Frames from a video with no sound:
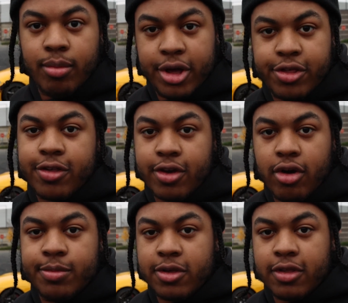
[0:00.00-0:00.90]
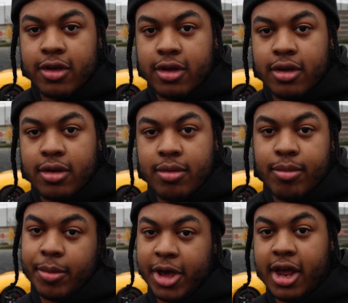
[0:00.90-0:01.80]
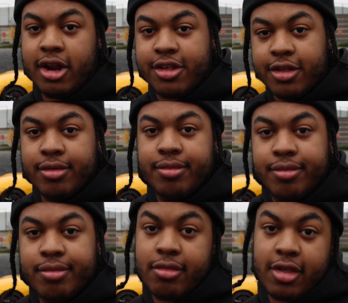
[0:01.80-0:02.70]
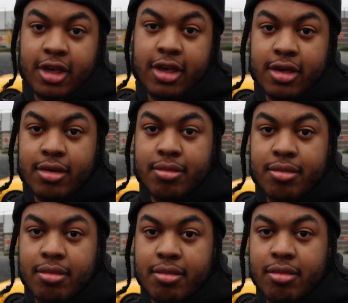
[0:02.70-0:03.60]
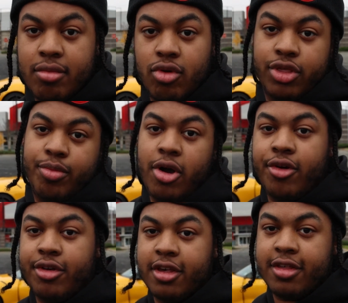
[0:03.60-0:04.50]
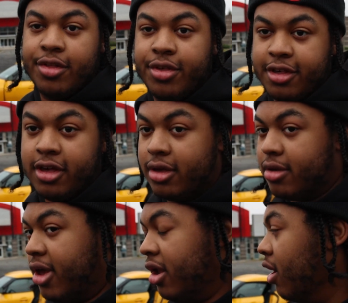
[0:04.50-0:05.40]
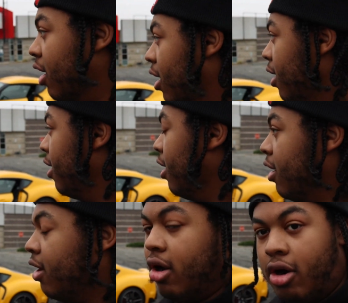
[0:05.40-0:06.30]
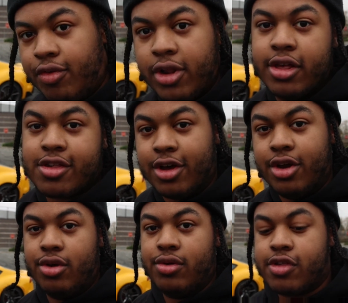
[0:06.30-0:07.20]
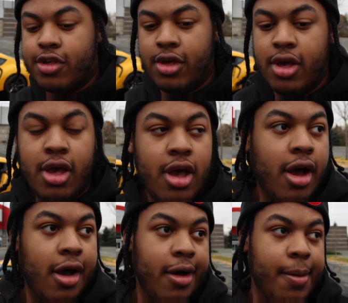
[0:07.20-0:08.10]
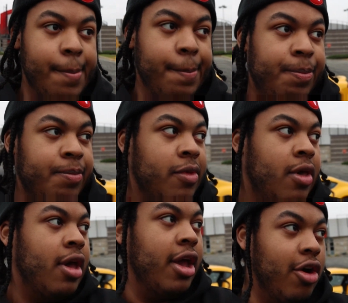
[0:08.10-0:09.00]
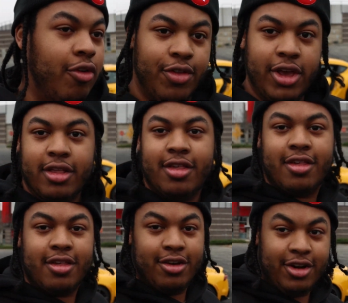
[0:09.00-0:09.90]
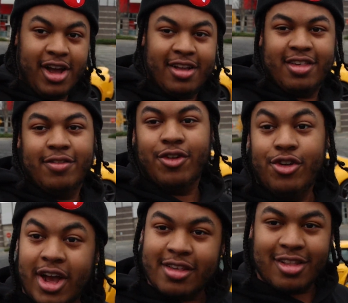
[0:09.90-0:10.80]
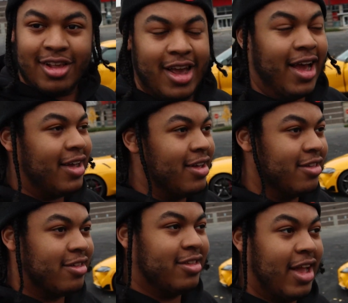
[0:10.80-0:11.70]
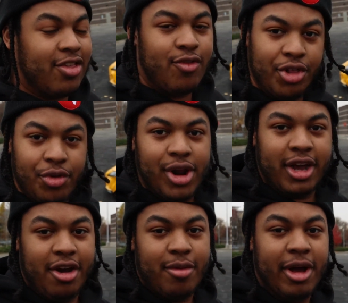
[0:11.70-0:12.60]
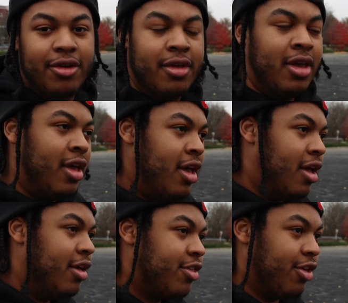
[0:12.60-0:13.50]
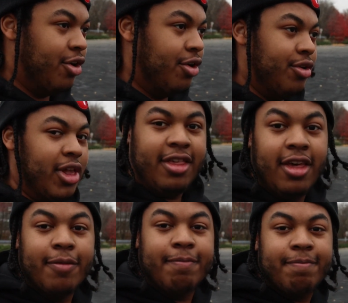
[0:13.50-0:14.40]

We might just go up to my mechanics and see what the progress is on the Z, and hopefully it's good news, and hopefully it's good content for you guys to look at, because that's really what I care about. So let's see.